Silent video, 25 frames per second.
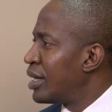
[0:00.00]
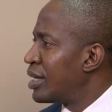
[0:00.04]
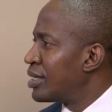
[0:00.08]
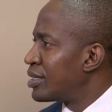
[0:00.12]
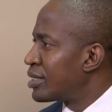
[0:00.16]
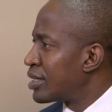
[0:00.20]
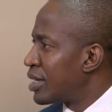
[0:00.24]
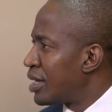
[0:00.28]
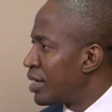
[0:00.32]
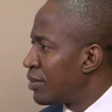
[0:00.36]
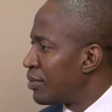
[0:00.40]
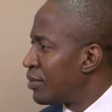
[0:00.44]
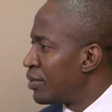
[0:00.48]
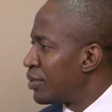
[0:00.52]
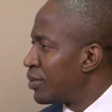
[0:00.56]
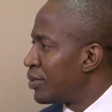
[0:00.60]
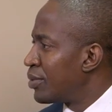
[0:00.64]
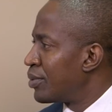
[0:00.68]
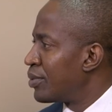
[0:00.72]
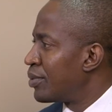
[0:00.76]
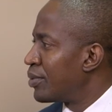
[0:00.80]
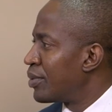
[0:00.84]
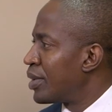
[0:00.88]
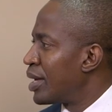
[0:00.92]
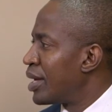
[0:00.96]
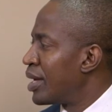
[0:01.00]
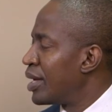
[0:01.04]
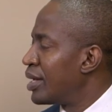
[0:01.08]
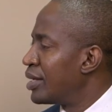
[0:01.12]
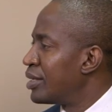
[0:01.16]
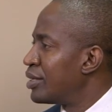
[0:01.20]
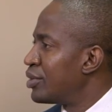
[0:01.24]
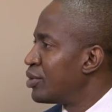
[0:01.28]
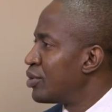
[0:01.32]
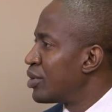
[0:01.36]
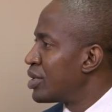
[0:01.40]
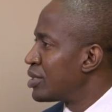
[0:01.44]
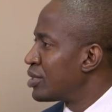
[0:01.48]
has come through
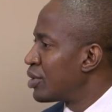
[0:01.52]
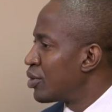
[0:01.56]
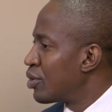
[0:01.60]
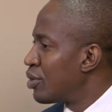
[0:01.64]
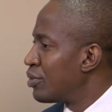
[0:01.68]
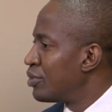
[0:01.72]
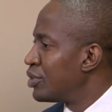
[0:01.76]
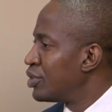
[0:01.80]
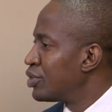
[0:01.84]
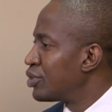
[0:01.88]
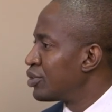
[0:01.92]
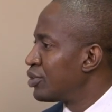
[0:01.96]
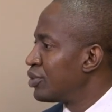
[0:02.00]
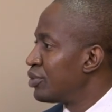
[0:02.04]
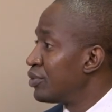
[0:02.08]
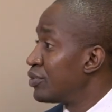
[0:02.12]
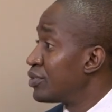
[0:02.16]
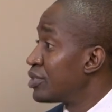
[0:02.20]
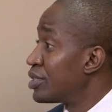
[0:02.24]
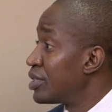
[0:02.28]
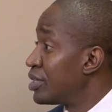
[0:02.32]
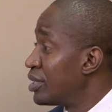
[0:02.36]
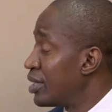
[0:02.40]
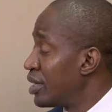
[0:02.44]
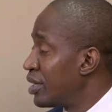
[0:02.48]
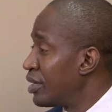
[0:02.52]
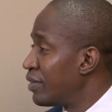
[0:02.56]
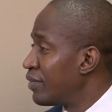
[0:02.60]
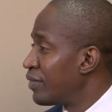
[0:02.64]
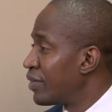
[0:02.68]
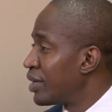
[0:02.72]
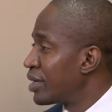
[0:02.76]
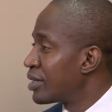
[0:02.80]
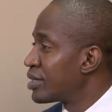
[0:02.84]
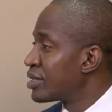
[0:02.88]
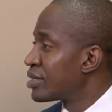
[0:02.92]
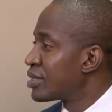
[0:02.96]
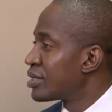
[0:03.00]
and you as a commission, you've seen the
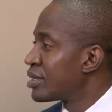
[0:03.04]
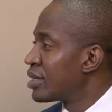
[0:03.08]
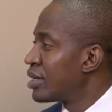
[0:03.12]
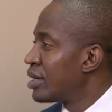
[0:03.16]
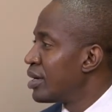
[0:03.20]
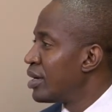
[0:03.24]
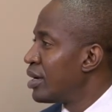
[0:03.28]
effects.